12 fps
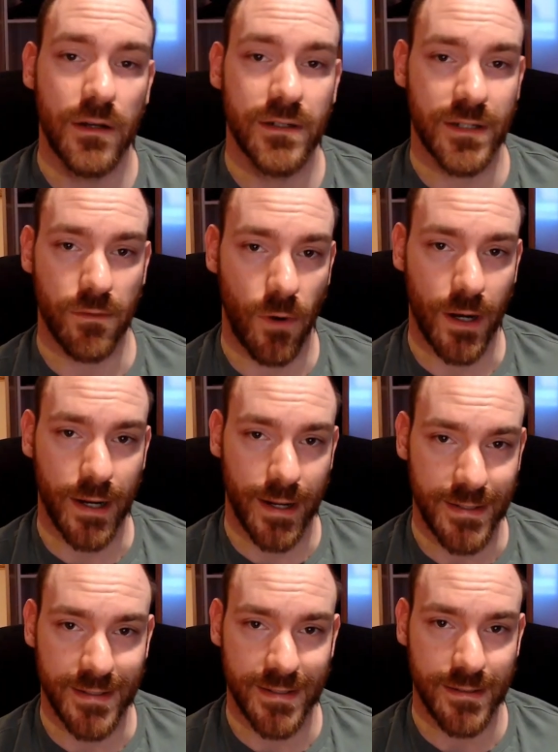So what
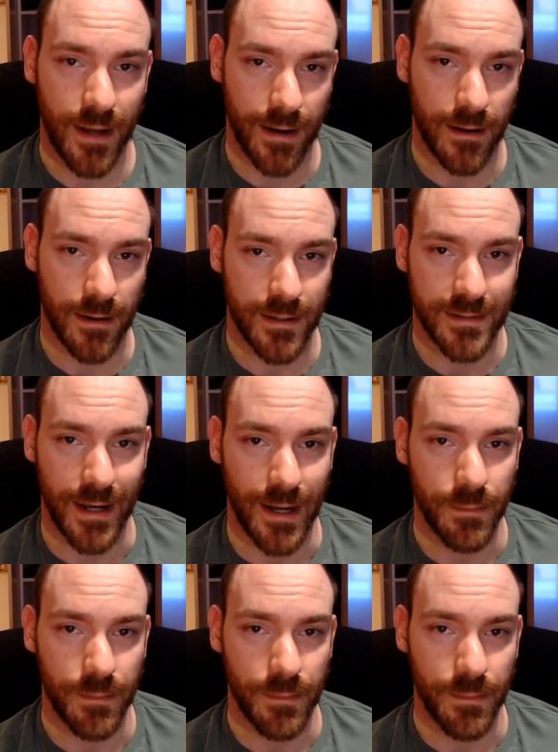is an archetype?